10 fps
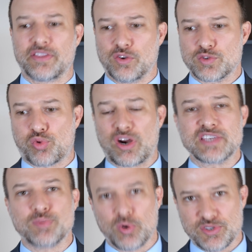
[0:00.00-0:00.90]
and those
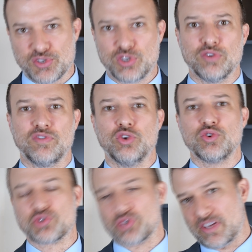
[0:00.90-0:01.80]
price points that you've
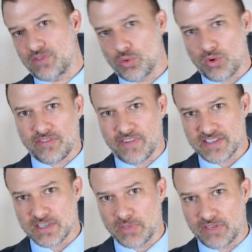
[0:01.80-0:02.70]
used will give you a rough
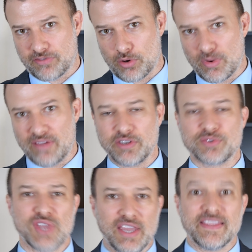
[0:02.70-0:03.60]
estimate for revenues.